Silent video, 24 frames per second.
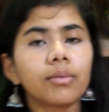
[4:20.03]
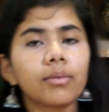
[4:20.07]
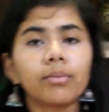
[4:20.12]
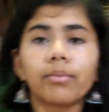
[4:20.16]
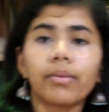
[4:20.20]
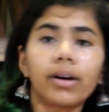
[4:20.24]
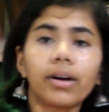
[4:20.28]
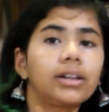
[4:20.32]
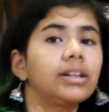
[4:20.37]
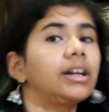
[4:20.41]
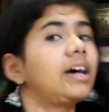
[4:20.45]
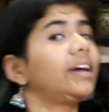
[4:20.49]

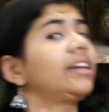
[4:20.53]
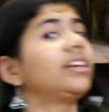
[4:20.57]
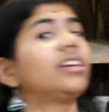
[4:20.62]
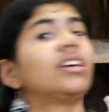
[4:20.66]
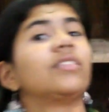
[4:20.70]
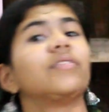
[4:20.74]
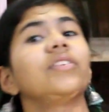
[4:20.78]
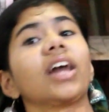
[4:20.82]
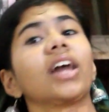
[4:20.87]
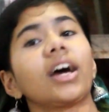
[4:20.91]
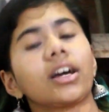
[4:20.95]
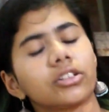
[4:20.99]
But I
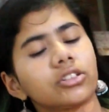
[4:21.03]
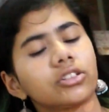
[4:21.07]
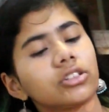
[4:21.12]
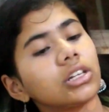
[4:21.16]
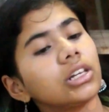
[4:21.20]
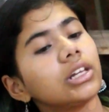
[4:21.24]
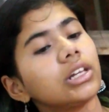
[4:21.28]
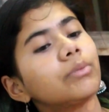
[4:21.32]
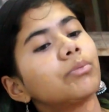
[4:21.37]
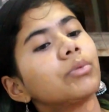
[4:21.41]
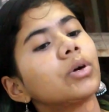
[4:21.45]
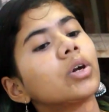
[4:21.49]
never
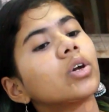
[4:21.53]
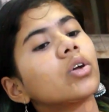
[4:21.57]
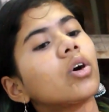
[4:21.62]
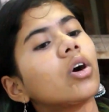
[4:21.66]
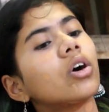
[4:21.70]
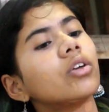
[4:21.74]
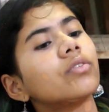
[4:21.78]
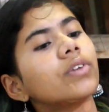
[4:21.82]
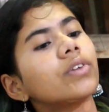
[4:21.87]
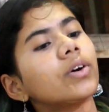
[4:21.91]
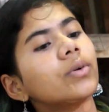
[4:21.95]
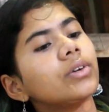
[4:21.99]
actually put
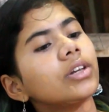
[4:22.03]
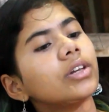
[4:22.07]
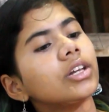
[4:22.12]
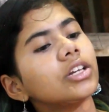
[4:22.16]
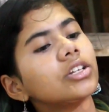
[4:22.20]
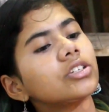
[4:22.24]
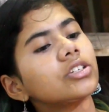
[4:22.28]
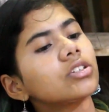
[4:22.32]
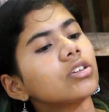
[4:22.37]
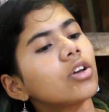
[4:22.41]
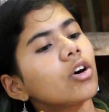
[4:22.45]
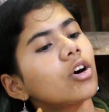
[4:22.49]
on
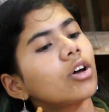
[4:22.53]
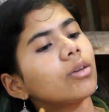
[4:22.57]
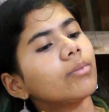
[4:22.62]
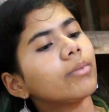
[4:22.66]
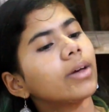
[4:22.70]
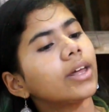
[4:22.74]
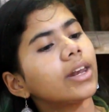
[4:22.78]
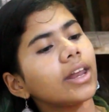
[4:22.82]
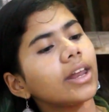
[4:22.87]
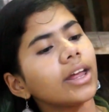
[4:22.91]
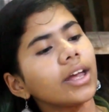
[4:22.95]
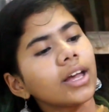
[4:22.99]
foundation on
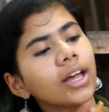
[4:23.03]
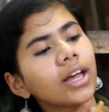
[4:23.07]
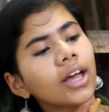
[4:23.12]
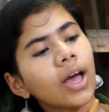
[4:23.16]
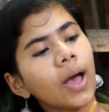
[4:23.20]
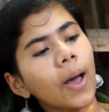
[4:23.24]
my neck.